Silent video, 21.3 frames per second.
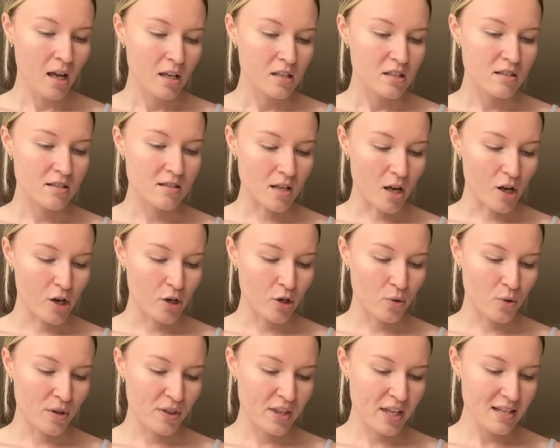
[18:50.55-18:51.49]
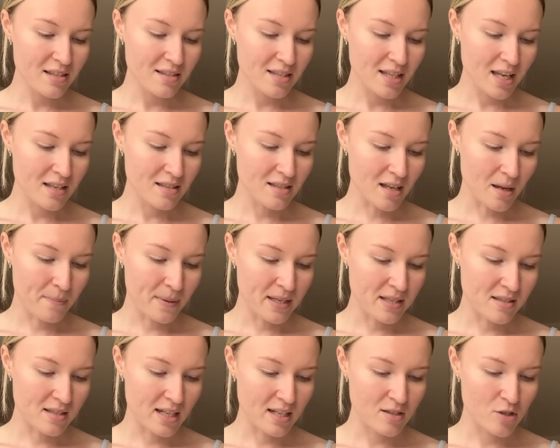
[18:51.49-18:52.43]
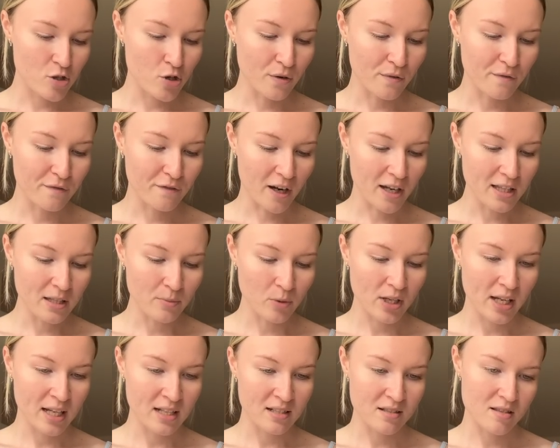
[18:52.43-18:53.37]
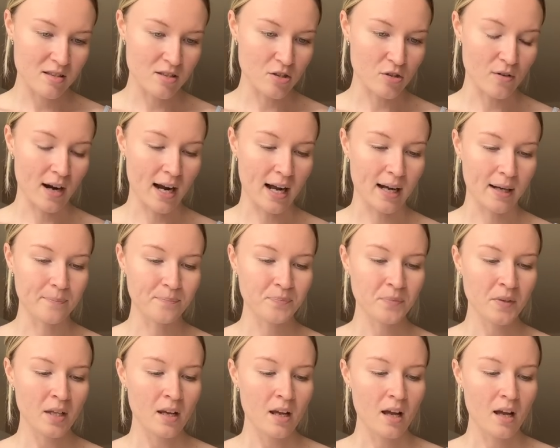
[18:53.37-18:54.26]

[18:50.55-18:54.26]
So this is a business, you can find them on Instagram.